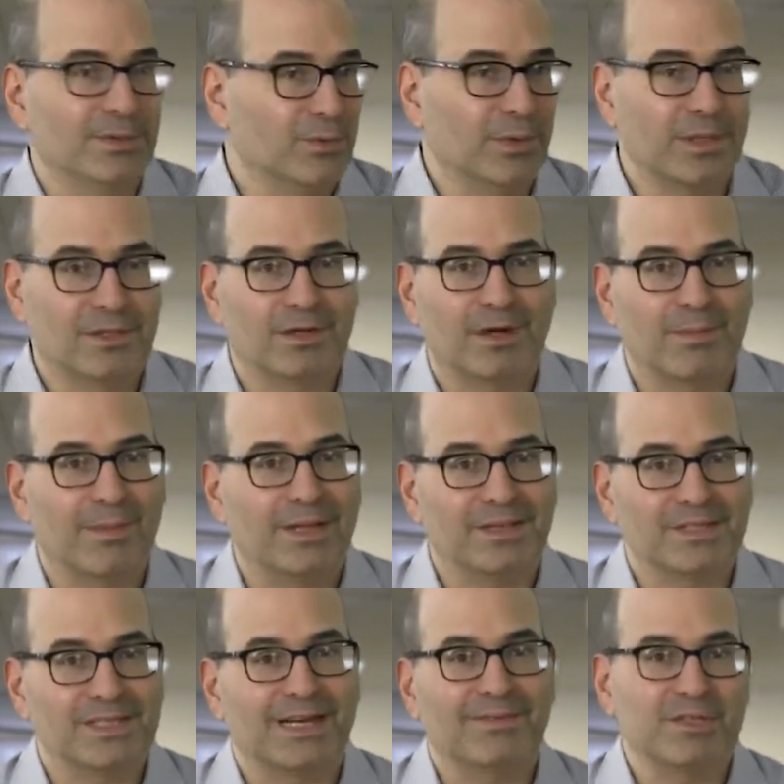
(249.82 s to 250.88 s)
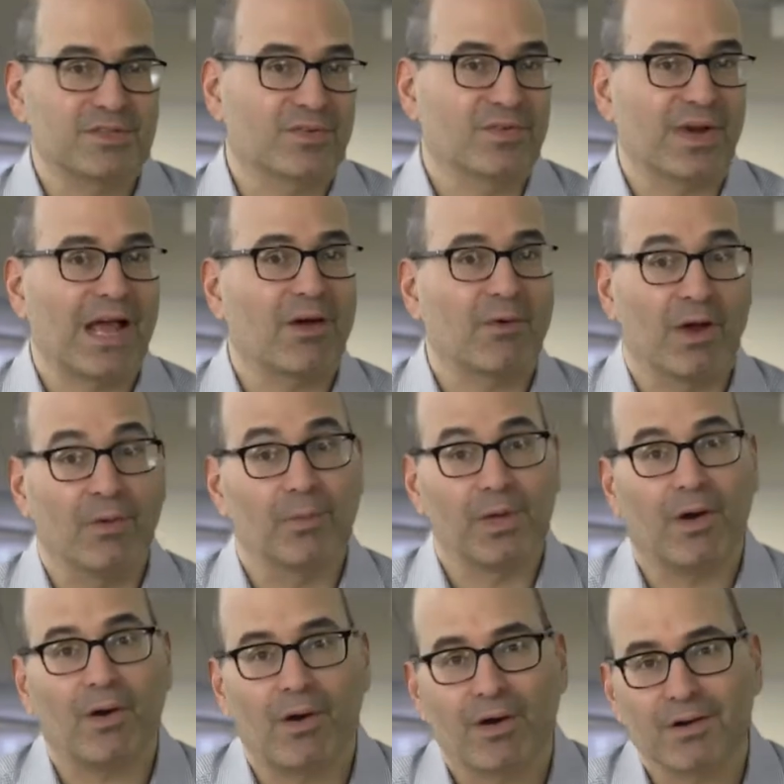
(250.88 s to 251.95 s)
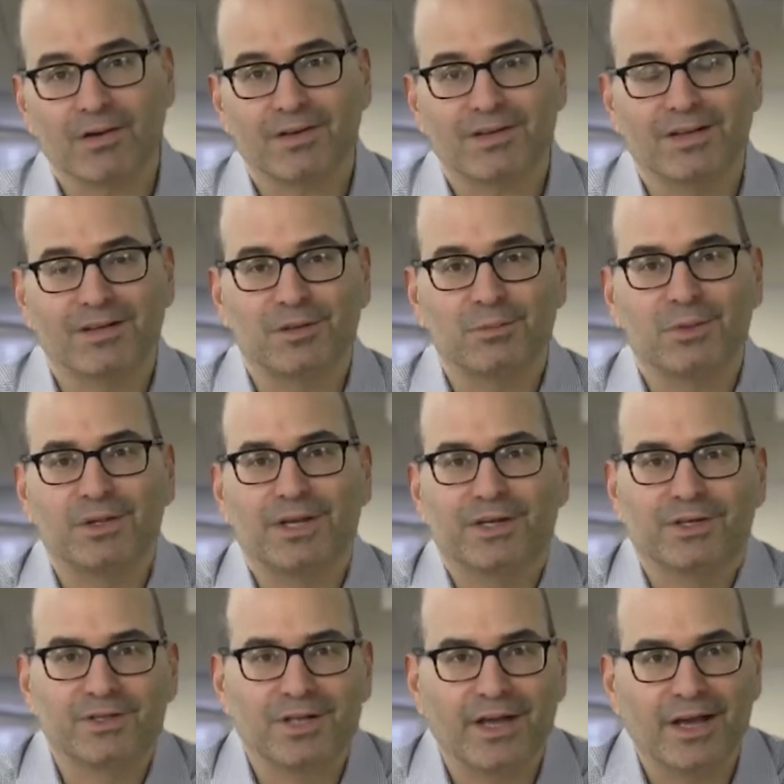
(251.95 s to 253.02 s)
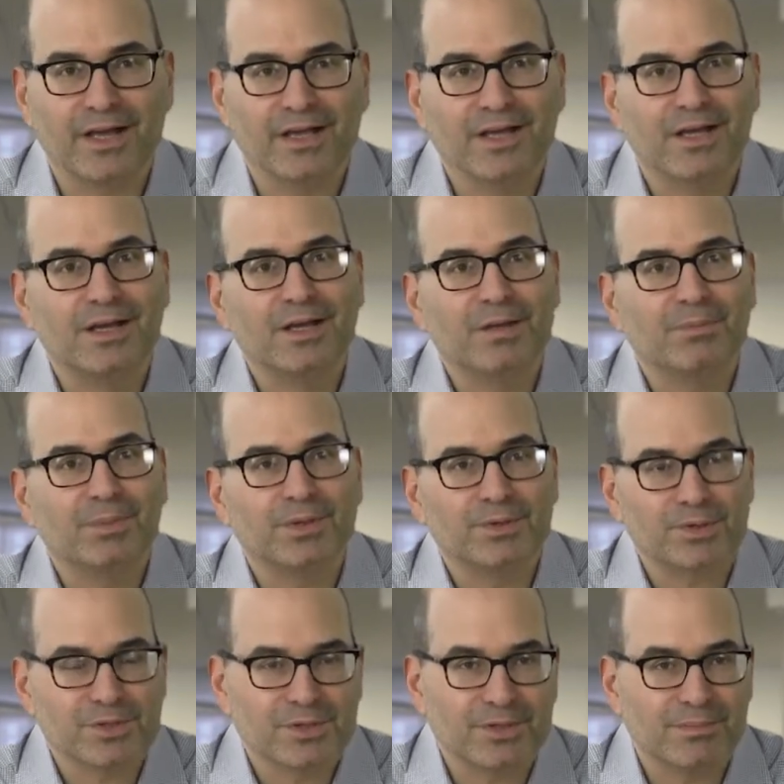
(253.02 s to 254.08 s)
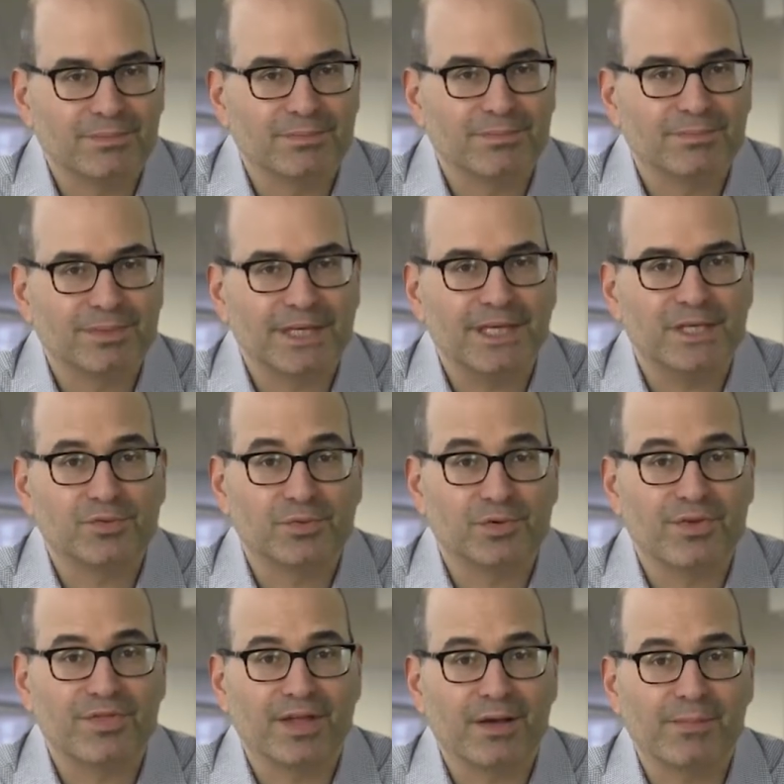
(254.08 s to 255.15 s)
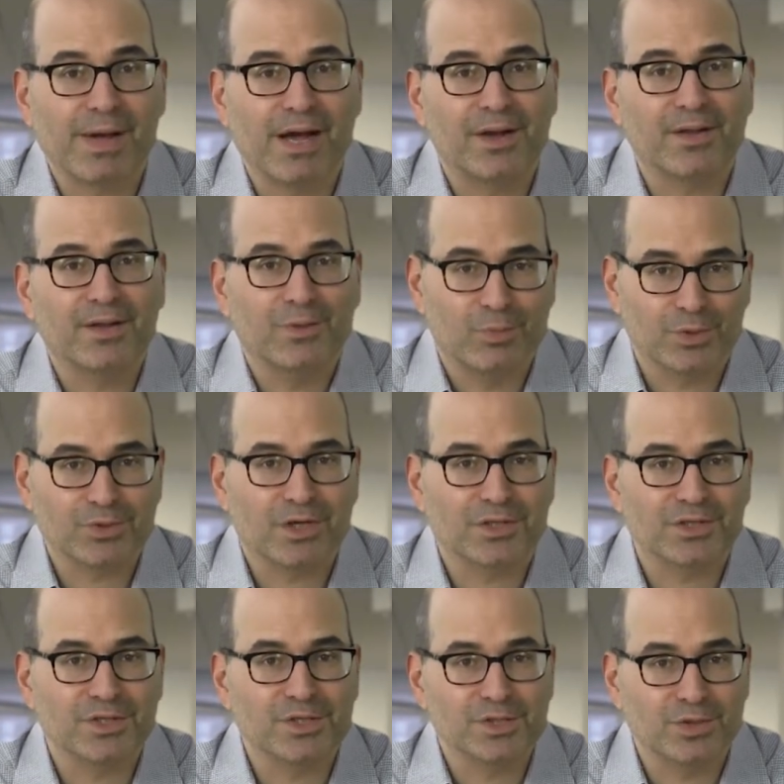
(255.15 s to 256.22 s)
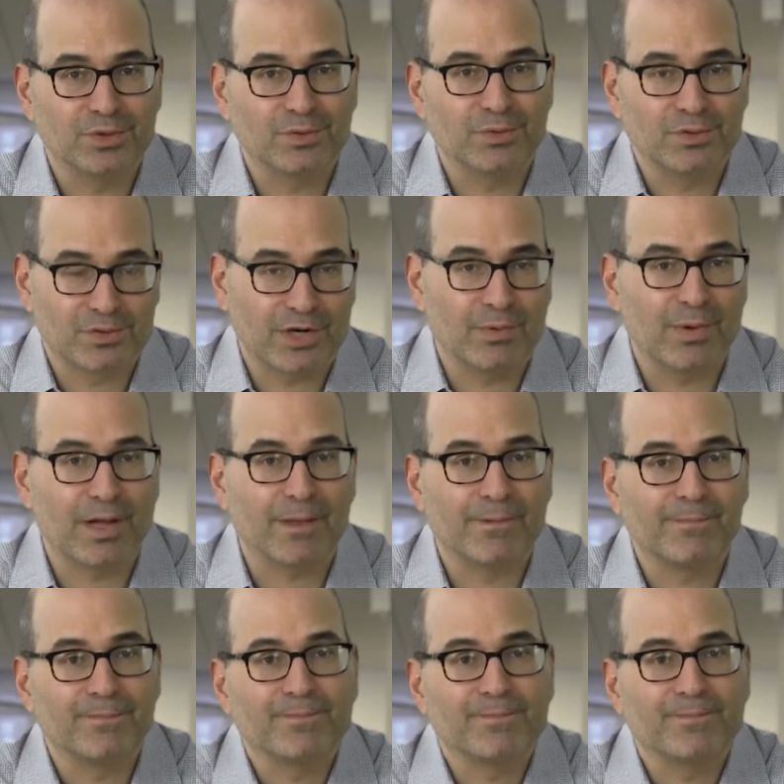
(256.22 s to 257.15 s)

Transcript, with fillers: We can talk about this obviously for an hour, and we are a little bit later today. But those are some keys for you to think about. We'll talk to you soon. Trade well.